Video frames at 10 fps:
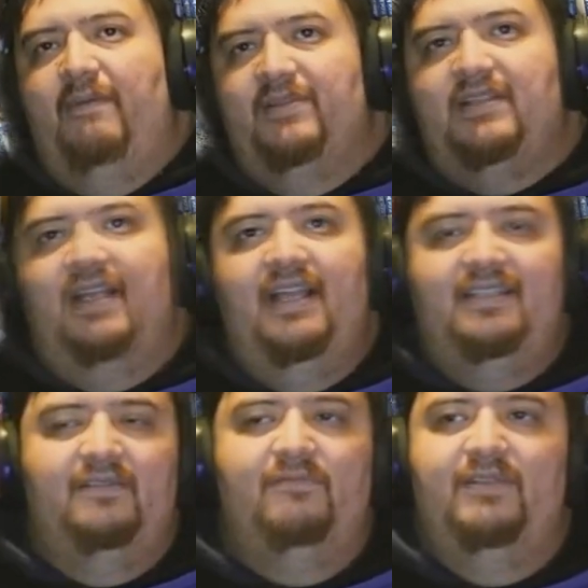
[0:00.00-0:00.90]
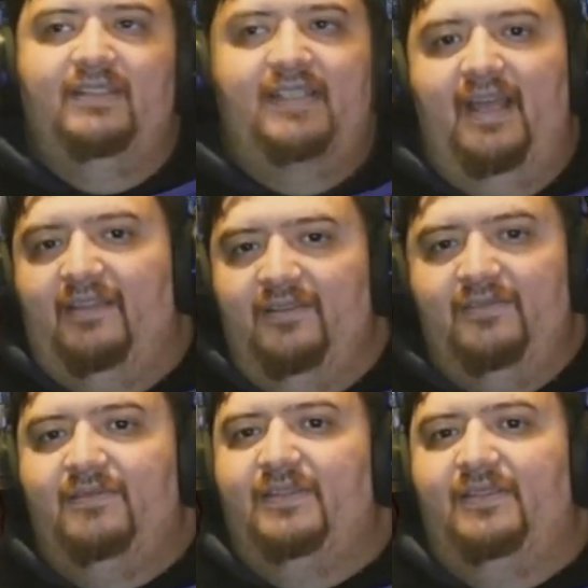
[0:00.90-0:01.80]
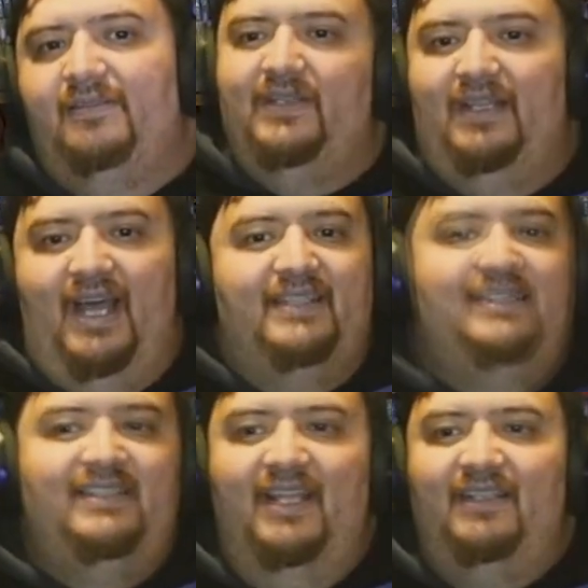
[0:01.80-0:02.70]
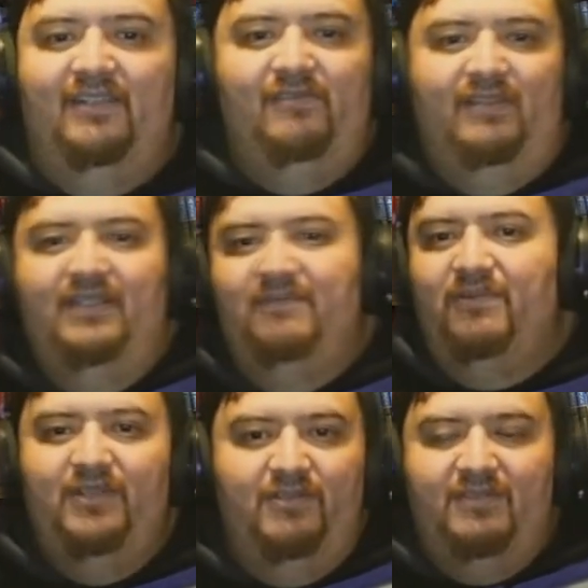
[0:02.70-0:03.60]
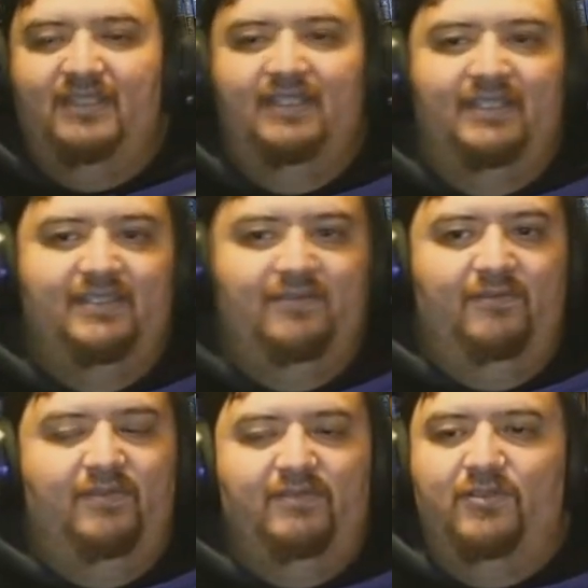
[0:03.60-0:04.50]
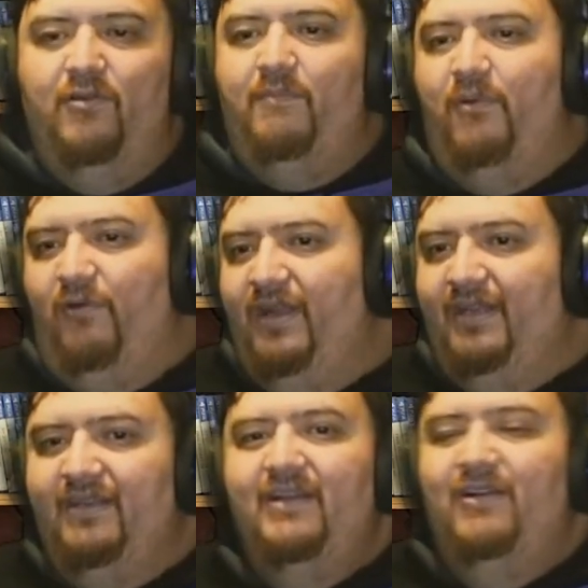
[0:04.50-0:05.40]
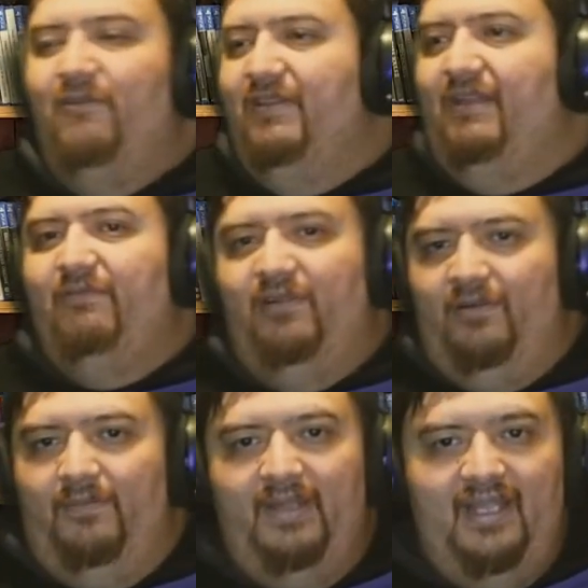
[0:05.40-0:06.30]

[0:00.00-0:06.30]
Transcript: gripe with classic was that there's classes that literally were useless or there's no point or they were a